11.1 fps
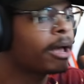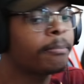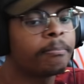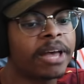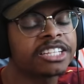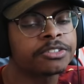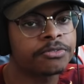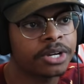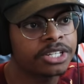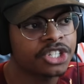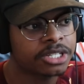best
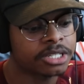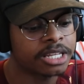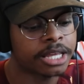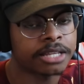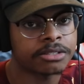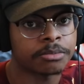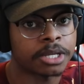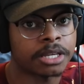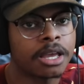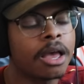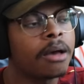friend just did that to me.
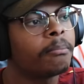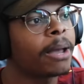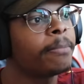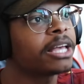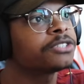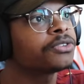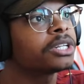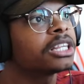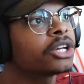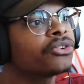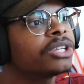My best friend
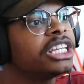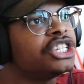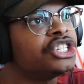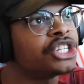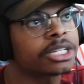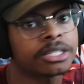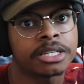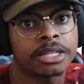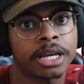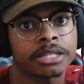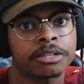literally just did
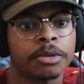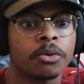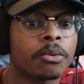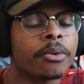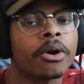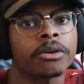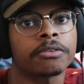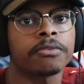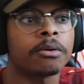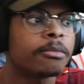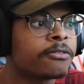that to me when we were on the
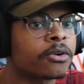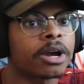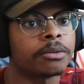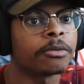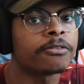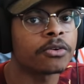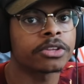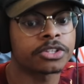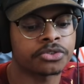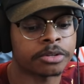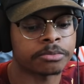phone before I before the
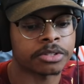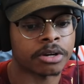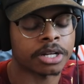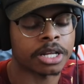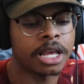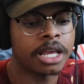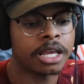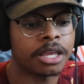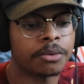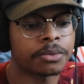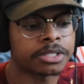stream started. He
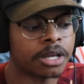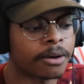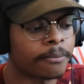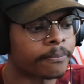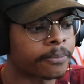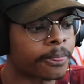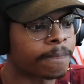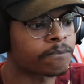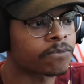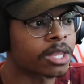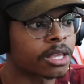was um
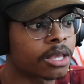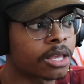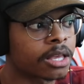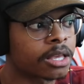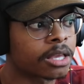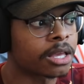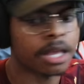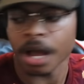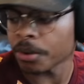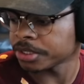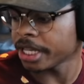I
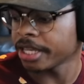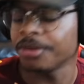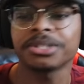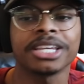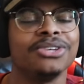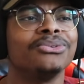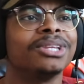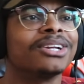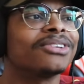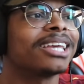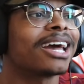was like, he was like, you
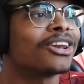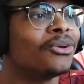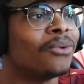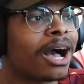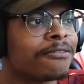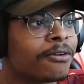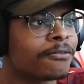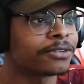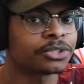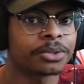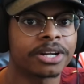literally got a new iPhone for
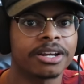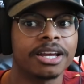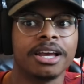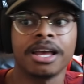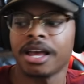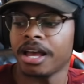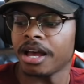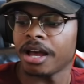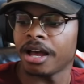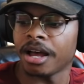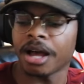Twitter. Uh,
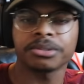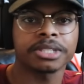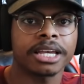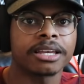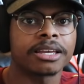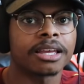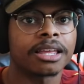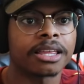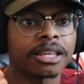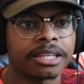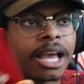I was like,
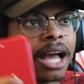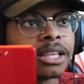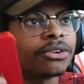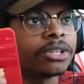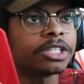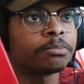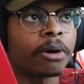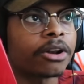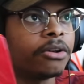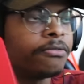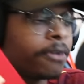yeah, I literally just bought a
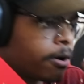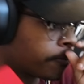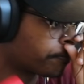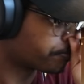new phone.